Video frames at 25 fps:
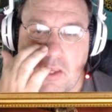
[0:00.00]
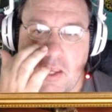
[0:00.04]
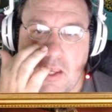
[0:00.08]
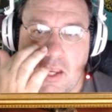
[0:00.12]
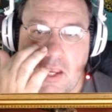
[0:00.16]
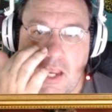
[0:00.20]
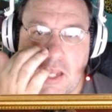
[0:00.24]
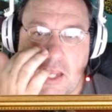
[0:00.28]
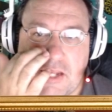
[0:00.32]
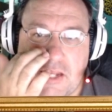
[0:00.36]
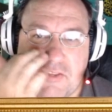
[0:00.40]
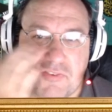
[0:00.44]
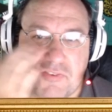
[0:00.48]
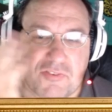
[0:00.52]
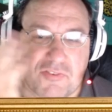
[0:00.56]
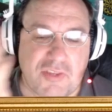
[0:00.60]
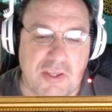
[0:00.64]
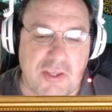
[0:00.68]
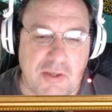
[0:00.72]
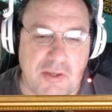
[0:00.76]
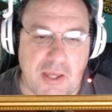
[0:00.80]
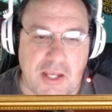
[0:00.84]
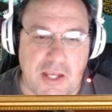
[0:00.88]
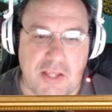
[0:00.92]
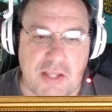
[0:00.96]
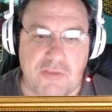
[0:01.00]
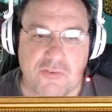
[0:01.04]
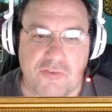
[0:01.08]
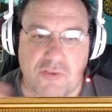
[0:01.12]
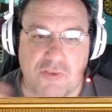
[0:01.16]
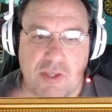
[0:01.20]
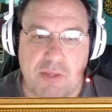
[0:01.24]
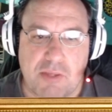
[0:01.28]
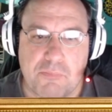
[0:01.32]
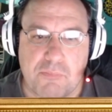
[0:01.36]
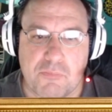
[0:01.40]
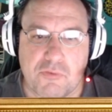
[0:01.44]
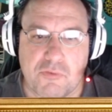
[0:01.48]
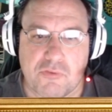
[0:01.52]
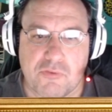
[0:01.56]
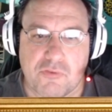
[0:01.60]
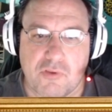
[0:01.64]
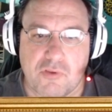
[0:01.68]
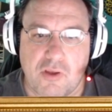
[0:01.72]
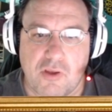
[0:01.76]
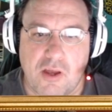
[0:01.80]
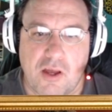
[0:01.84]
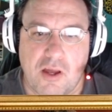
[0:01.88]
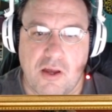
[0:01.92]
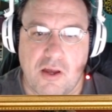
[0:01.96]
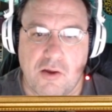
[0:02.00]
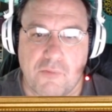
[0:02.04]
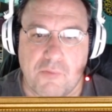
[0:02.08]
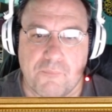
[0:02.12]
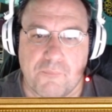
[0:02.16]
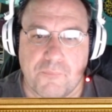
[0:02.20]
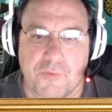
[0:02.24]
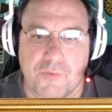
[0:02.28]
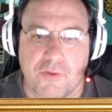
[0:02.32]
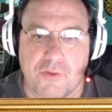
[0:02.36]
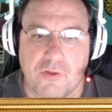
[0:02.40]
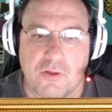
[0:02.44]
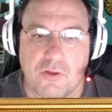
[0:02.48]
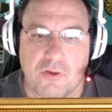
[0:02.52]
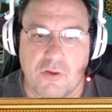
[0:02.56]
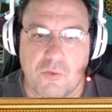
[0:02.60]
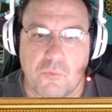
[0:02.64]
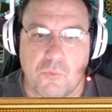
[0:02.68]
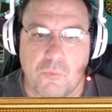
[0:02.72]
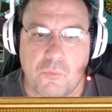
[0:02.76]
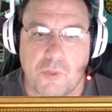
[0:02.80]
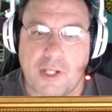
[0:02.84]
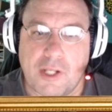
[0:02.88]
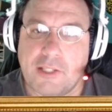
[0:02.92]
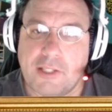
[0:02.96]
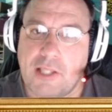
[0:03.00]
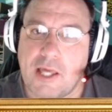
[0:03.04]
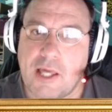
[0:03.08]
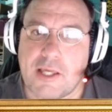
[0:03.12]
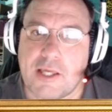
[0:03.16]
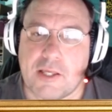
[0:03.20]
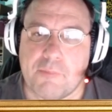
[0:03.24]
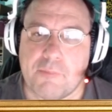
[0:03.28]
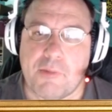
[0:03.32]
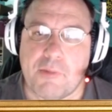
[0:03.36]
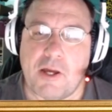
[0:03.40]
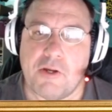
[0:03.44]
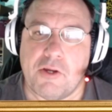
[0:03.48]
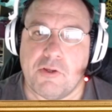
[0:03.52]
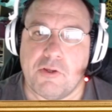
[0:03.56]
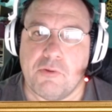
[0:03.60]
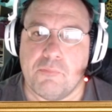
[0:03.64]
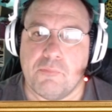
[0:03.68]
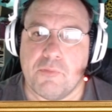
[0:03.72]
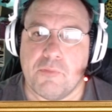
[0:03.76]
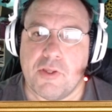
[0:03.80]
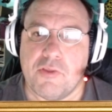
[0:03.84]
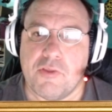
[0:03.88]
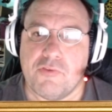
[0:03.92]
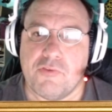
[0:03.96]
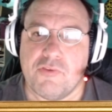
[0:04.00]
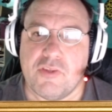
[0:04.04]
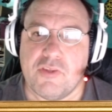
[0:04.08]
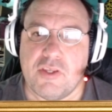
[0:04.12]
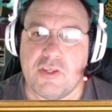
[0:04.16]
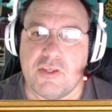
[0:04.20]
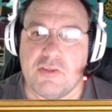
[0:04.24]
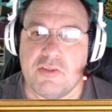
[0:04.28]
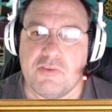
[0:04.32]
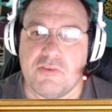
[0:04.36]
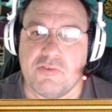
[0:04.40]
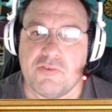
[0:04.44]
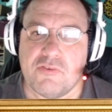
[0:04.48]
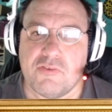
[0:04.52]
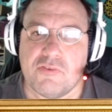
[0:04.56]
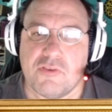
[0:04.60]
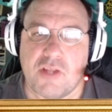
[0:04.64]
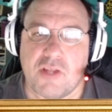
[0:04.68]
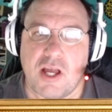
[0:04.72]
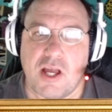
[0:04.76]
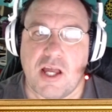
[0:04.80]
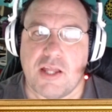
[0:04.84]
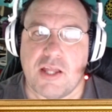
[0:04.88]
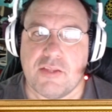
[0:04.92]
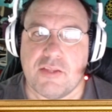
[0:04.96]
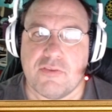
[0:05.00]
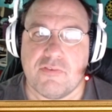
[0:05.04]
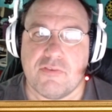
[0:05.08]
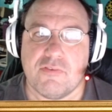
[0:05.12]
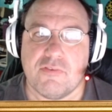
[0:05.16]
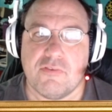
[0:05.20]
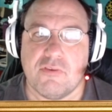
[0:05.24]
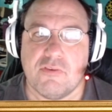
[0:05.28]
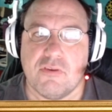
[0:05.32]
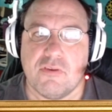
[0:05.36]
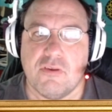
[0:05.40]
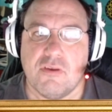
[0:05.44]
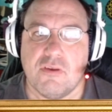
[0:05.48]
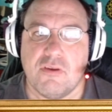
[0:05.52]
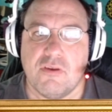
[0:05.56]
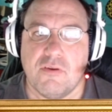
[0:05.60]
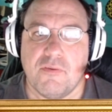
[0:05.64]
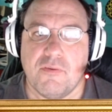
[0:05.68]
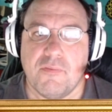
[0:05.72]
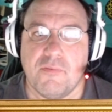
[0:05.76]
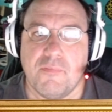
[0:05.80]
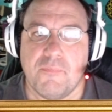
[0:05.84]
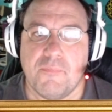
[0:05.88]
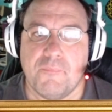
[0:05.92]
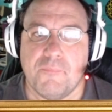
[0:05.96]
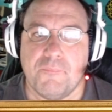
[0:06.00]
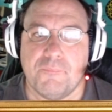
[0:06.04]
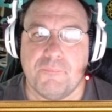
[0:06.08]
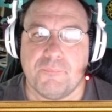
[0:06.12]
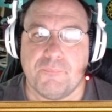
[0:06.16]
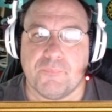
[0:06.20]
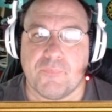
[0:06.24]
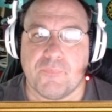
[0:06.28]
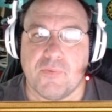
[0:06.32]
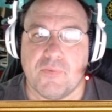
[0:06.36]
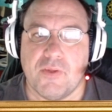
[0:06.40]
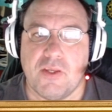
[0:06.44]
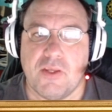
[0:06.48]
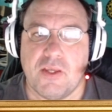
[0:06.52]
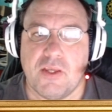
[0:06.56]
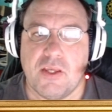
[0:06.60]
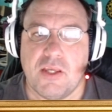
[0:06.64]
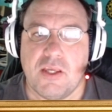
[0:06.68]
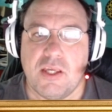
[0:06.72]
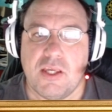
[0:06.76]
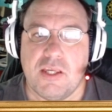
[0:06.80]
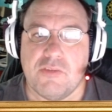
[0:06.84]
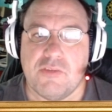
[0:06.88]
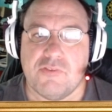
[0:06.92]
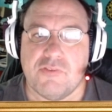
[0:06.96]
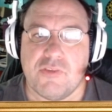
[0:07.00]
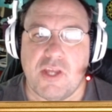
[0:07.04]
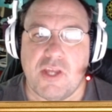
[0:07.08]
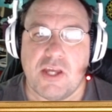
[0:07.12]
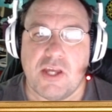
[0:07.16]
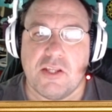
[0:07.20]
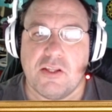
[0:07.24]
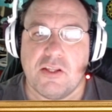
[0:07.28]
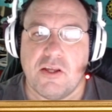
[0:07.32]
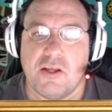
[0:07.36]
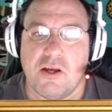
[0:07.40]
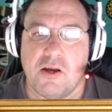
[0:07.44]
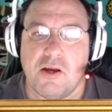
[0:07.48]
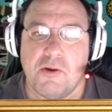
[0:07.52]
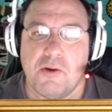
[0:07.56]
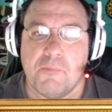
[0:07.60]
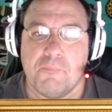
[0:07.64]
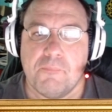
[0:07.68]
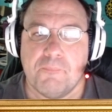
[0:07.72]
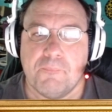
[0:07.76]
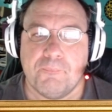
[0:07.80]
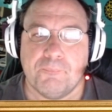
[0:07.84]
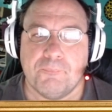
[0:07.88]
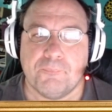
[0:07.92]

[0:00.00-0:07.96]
and he see and he seems uh, what I like about him is he's not he's not um